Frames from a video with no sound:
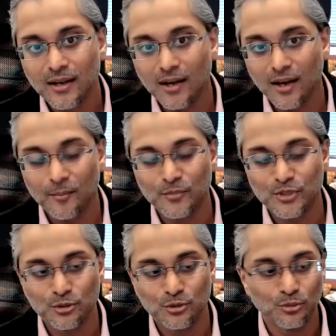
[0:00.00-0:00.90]
um,
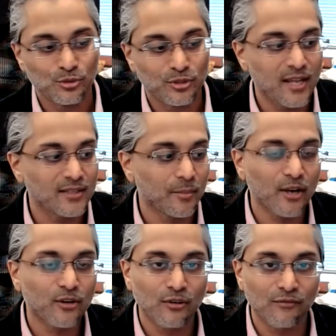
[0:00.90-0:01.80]
to take the
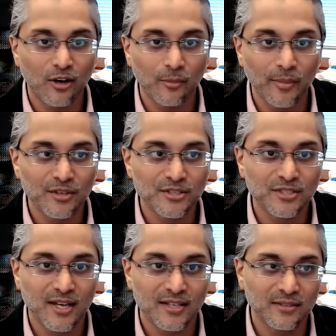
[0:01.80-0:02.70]

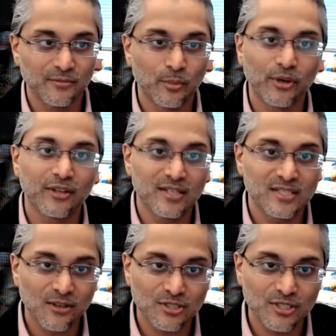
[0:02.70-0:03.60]
microenvironment that we're putting
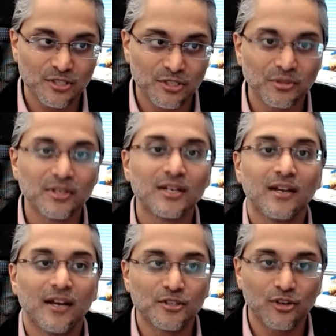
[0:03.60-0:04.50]
these cells into
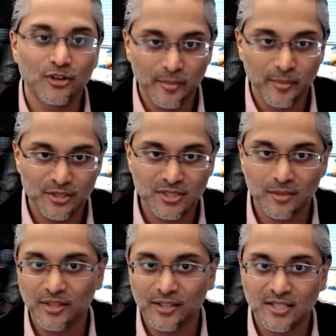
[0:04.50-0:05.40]
and turn them into
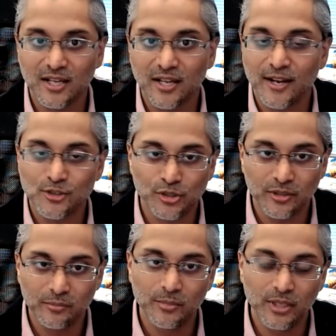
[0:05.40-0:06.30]
something that's not
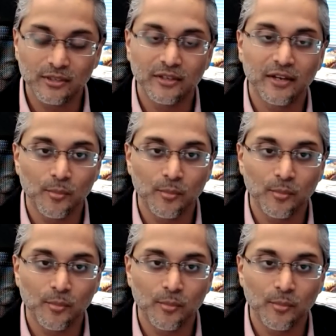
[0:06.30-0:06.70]
actually malignant